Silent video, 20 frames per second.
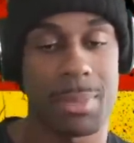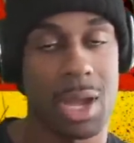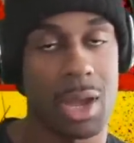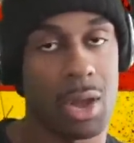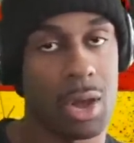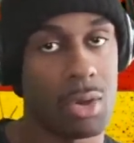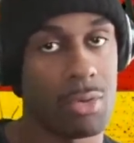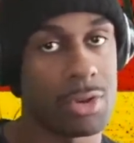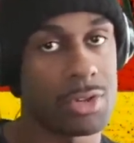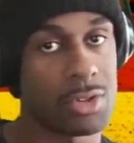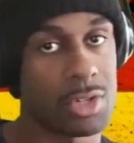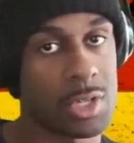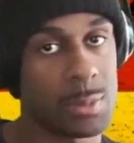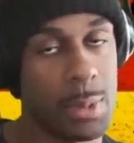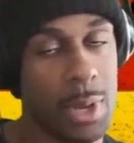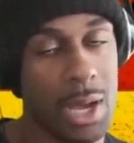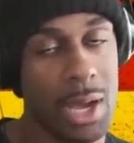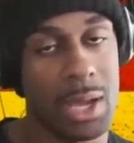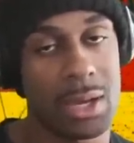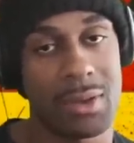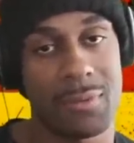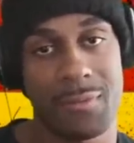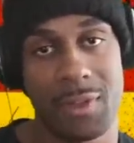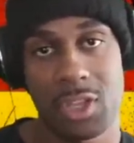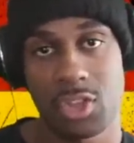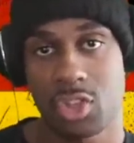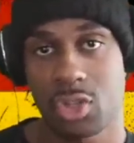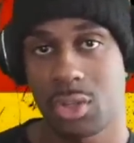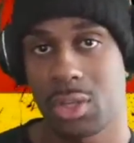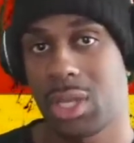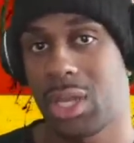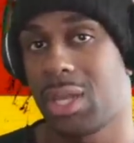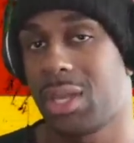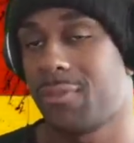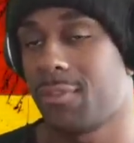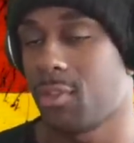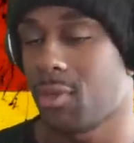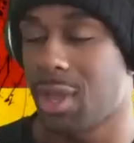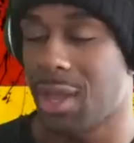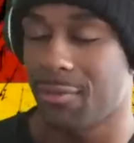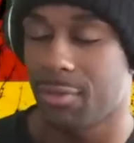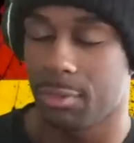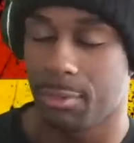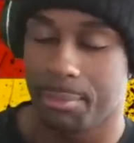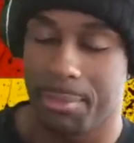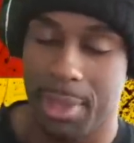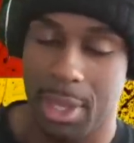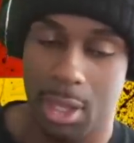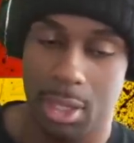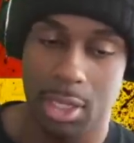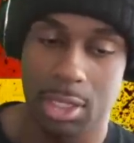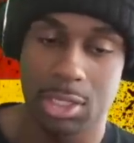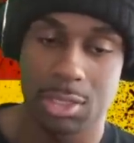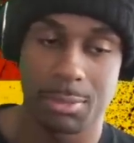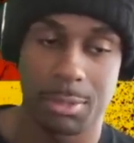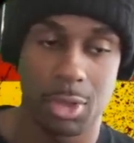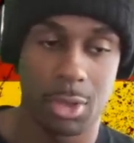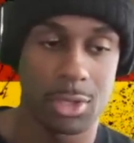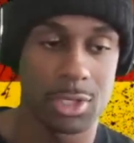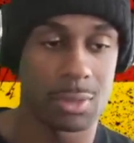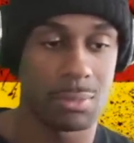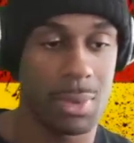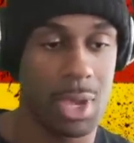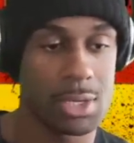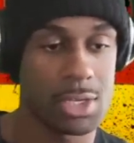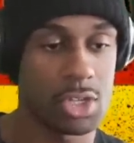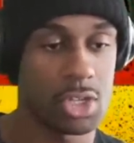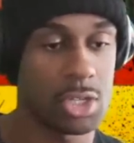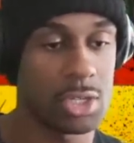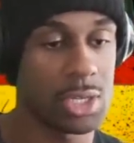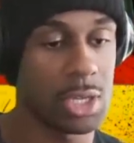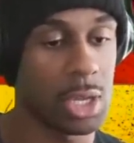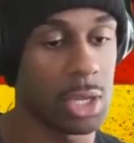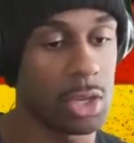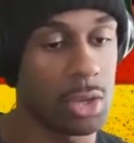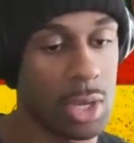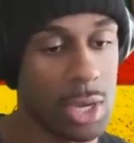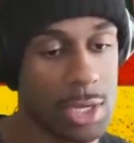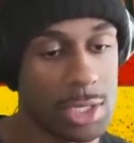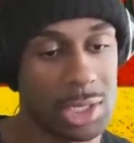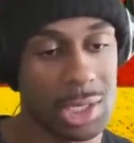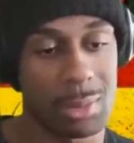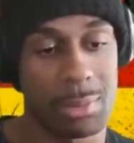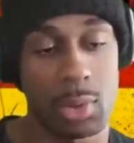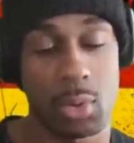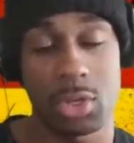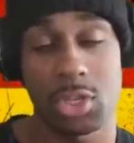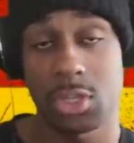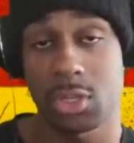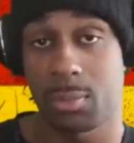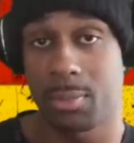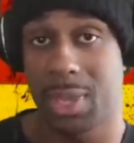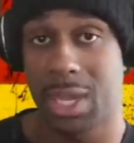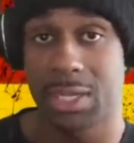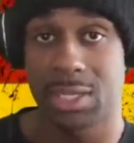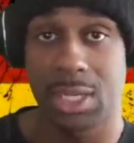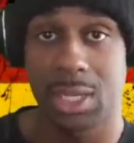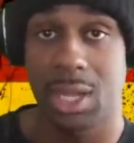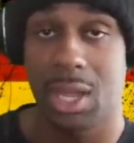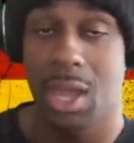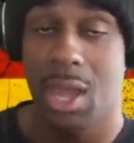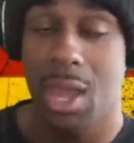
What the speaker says: I always respond eventually, even though I have millions and millions of messages that you guys send me, which is amazing.